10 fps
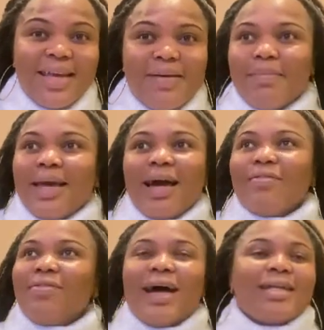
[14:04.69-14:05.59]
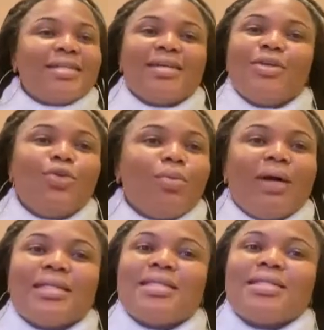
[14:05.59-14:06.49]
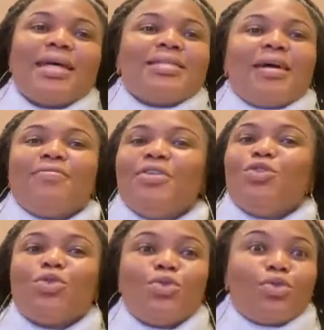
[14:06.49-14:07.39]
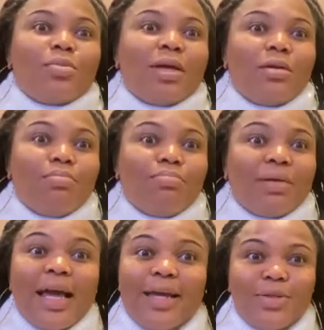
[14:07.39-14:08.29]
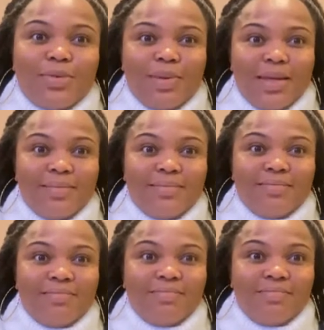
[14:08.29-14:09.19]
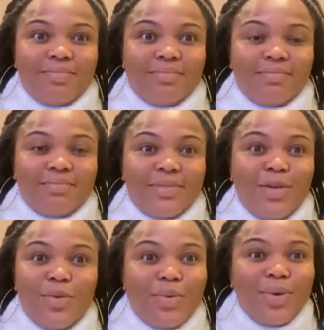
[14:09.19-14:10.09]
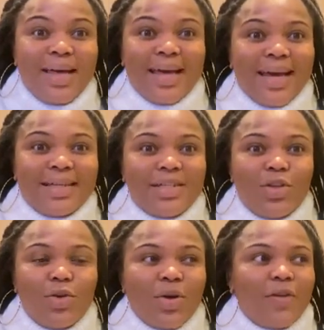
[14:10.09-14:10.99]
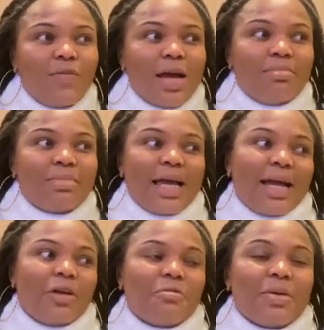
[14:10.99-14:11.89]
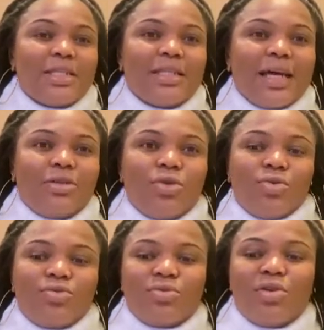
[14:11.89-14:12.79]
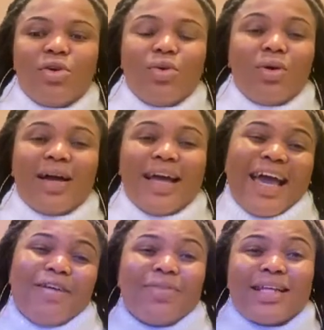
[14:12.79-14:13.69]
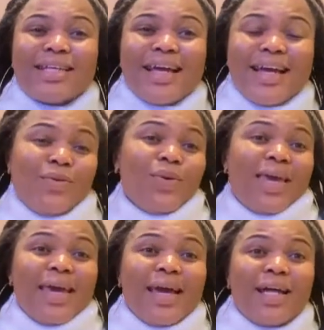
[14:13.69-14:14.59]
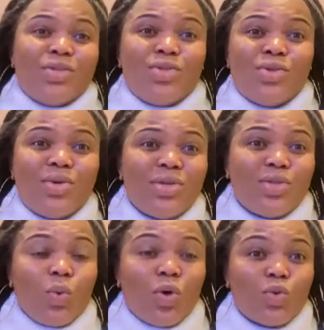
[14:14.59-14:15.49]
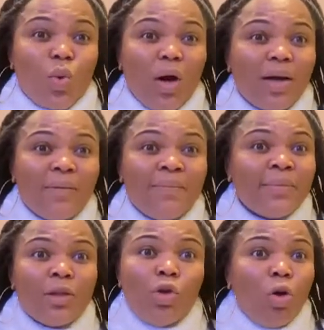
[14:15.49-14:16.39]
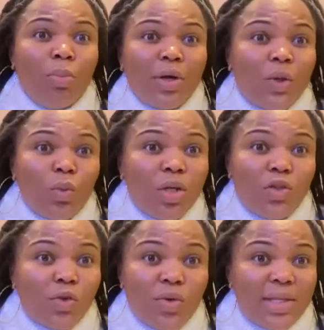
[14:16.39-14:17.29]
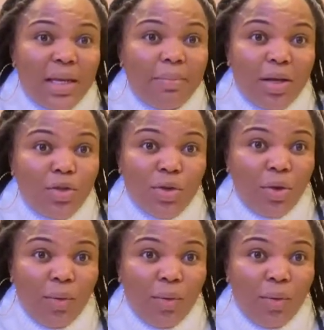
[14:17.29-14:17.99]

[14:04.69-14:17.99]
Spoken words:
My sisters have introduced so many clients to me, you know, and you know, if I'm that kind of a person that I have that I don't care attitude towards work, nobody would introduce anybody to you.